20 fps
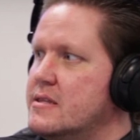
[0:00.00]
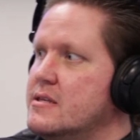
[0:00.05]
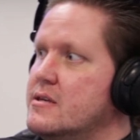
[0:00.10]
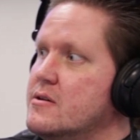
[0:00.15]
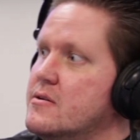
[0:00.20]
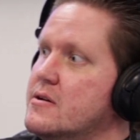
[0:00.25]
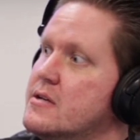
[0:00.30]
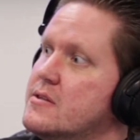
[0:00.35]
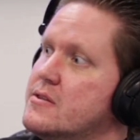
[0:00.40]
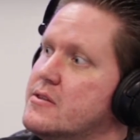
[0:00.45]
the
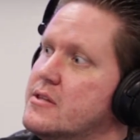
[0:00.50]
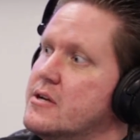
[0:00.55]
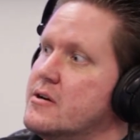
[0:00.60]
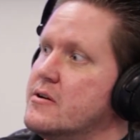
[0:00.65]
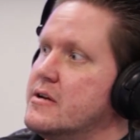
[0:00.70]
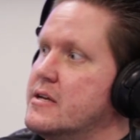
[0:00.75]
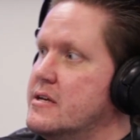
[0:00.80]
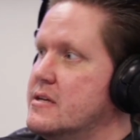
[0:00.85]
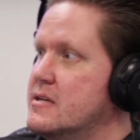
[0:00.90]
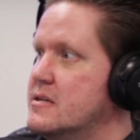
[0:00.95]
unit there
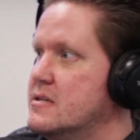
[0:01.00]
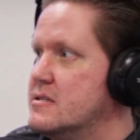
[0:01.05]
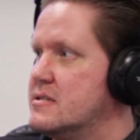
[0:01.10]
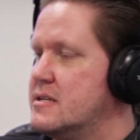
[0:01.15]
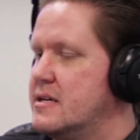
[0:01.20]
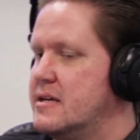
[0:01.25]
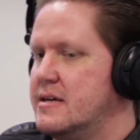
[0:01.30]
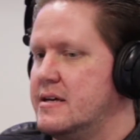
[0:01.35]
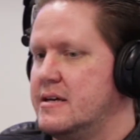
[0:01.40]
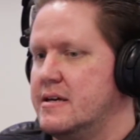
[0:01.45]
is
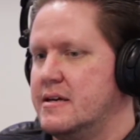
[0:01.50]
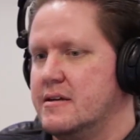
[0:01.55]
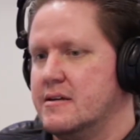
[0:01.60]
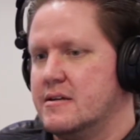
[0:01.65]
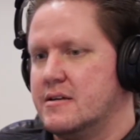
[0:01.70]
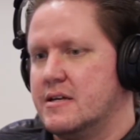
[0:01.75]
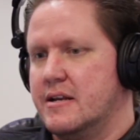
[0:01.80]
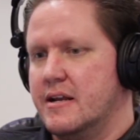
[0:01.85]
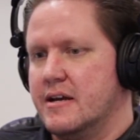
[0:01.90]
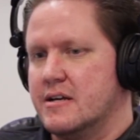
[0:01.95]
a
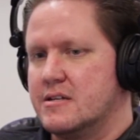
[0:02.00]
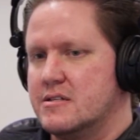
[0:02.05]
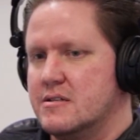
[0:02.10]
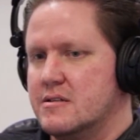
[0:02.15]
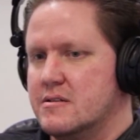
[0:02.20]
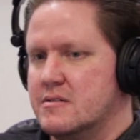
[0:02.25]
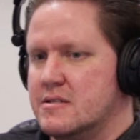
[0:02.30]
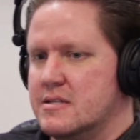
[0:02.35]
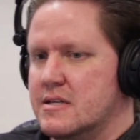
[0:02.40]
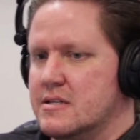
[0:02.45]
connection
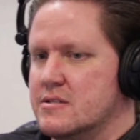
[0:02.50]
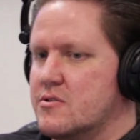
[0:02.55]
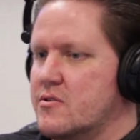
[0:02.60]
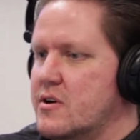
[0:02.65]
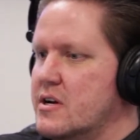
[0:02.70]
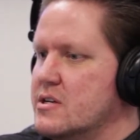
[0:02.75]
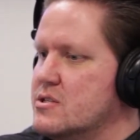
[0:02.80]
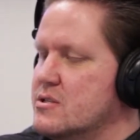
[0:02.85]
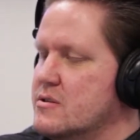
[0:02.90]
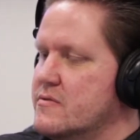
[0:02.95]
that says
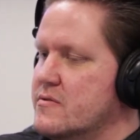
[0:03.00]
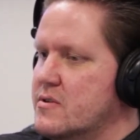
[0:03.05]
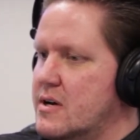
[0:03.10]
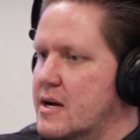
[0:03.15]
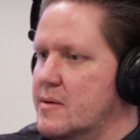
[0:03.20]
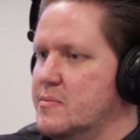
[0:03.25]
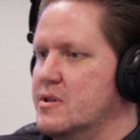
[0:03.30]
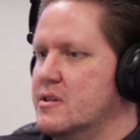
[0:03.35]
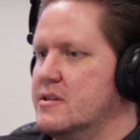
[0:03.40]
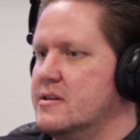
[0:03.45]
crossover. I
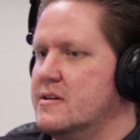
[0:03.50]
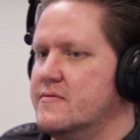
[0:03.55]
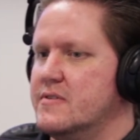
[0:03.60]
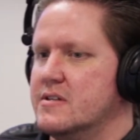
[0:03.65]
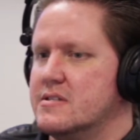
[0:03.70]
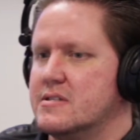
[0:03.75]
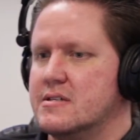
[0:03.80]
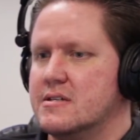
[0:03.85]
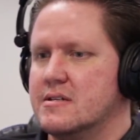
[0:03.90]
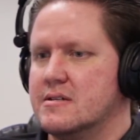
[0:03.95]
believe
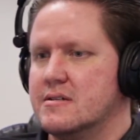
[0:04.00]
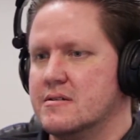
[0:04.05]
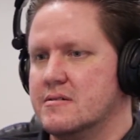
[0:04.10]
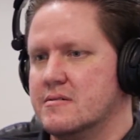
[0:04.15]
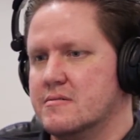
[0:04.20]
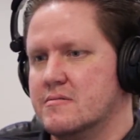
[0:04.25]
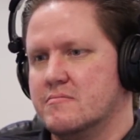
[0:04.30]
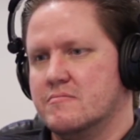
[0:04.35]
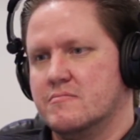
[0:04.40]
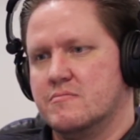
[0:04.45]
it's a
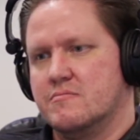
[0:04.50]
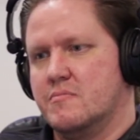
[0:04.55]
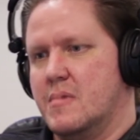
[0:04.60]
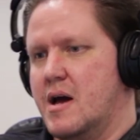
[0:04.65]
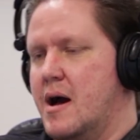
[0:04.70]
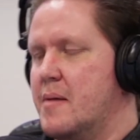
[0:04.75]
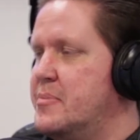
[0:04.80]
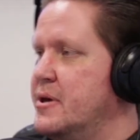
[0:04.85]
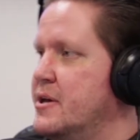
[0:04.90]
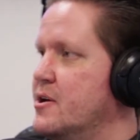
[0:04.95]

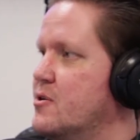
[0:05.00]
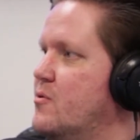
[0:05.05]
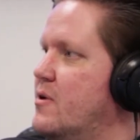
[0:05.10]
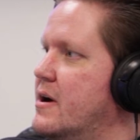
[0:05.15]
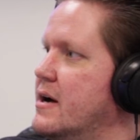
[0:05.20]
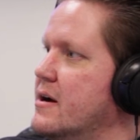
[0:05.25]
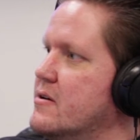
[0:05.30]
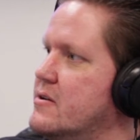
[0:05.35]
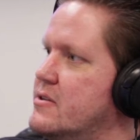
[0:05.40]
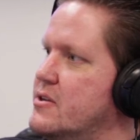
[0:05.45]
pink
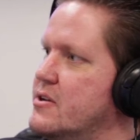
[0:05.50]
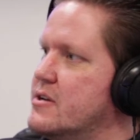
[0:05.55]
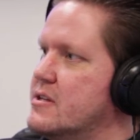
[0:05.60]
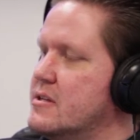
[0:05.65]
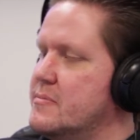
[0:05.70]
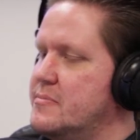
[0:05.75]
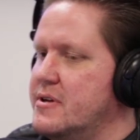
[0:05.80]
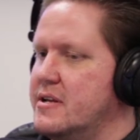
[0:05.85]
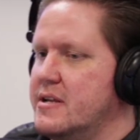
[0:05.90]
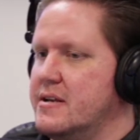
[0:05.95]
wire. You
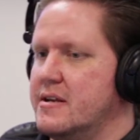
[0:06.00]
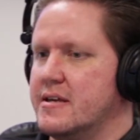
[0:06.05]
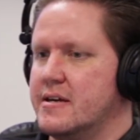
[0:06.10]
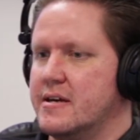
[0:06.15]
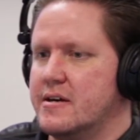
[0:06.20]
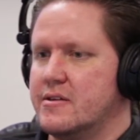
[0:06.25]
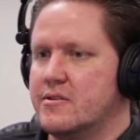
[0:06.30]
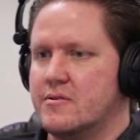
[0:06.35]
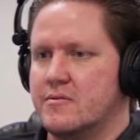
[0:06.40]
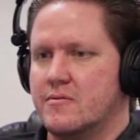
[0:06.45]
clip it in
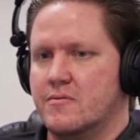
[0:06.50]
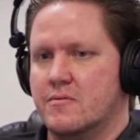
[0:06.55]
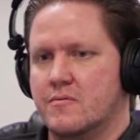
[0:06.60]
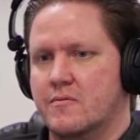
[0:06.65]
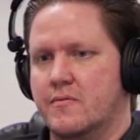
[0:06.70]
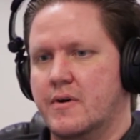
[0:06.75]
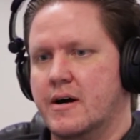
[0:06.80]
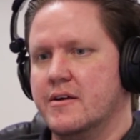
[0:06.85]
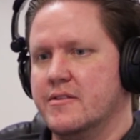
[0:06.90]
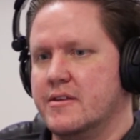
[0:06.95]
together
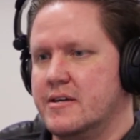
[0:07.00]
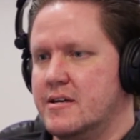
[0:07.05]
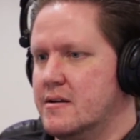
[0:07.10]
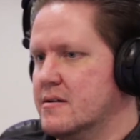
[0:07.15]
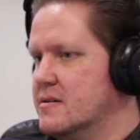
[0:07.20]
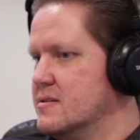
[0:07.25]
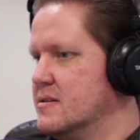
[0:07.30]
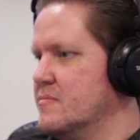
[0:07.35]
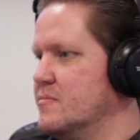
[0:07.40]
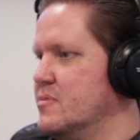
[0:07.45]
while the heater
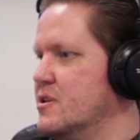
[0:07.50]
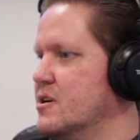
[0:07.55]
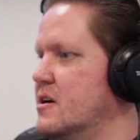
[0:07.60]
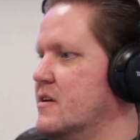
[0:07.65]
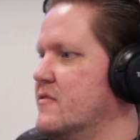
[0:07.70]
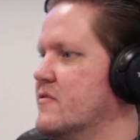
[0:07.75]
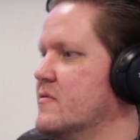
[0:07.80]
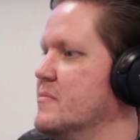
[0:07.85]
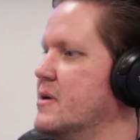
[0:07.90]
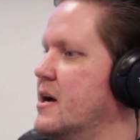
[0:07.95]
is unplugged
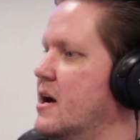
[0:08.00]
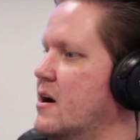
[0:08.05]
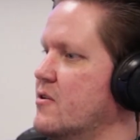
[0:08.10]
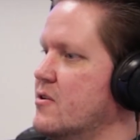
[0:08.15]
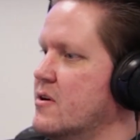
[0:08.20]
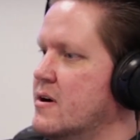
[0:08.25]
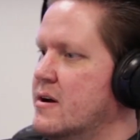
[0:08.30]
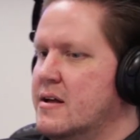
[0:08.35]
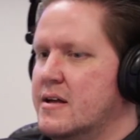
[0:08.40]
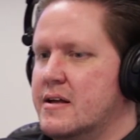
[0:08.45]
from
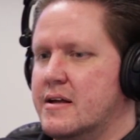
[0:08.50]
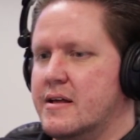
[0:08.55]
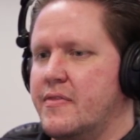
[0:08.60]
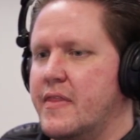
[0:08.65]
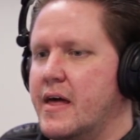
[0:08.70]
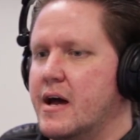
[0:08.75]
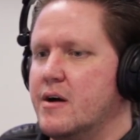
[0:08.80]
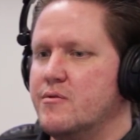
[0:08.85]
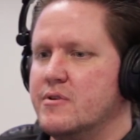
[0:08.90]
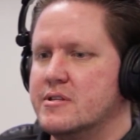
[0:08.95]
power.
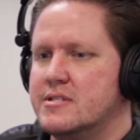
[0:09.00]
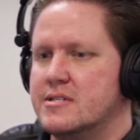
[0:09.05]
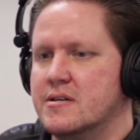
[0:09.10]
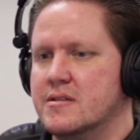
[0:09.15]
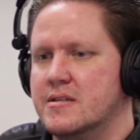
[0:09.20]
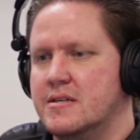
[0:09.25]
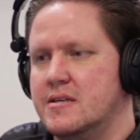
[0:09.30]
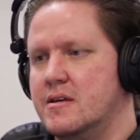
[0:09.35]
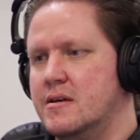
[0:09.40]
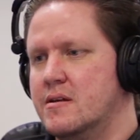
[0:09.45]
That will tell
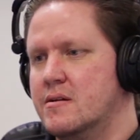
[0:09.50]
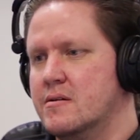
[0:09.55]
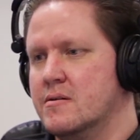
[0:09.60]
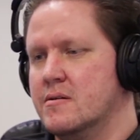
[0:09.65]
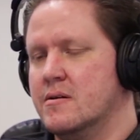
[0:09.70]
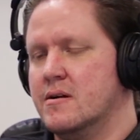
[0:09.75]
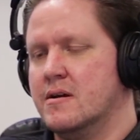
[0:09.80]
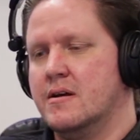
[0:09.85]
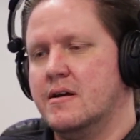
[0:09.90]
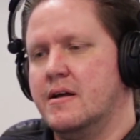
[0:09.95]
the
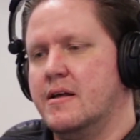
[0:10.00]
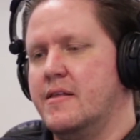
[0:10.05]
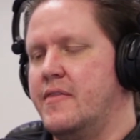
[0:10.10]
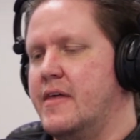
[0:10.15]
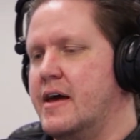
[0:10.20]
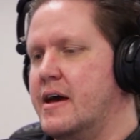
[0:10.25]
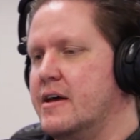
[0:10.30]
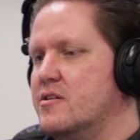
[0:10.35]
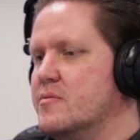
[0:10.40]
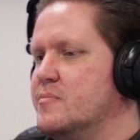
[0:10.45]
heater
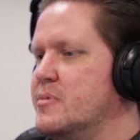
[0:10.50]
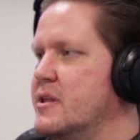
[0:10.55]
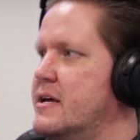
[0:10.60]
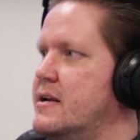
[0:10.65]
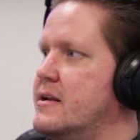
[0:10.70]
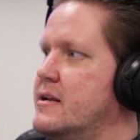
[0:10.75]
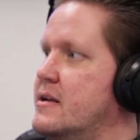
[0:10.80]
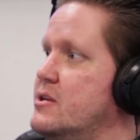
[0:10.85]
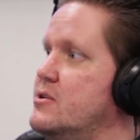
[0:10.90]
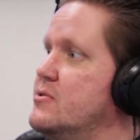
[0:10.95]
that you're
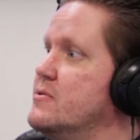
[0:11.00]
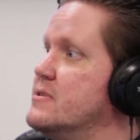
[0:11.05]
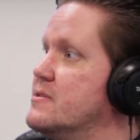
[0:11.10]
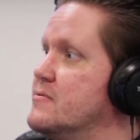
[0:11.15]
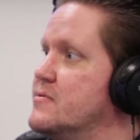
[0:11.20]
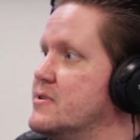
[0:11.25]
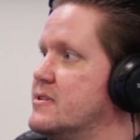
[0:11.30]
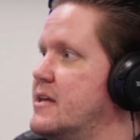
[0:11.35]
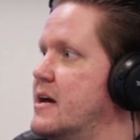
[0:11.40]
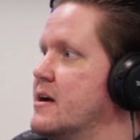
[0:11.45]
planning to use it
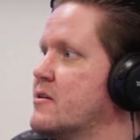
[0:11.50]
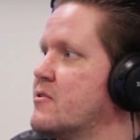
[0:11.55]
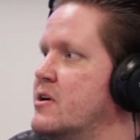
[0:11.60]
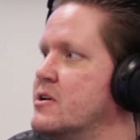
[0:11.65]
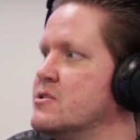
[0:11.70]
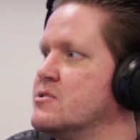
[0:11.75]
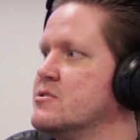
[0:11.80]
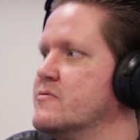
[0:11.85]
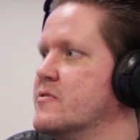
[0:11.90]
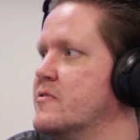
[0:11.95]
with that
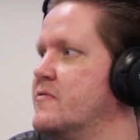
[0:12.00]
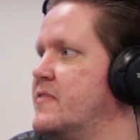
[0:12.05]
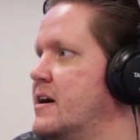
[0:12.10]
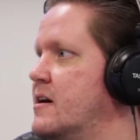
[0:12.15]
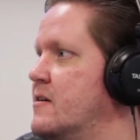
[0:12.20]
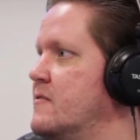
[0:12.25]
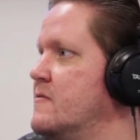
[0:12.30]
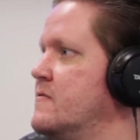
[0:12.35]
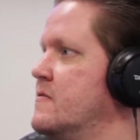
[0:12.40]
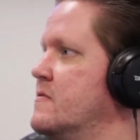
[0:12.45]
crossover
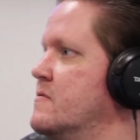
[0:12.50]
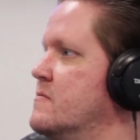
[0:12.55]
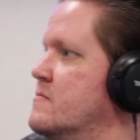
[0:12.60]
valve.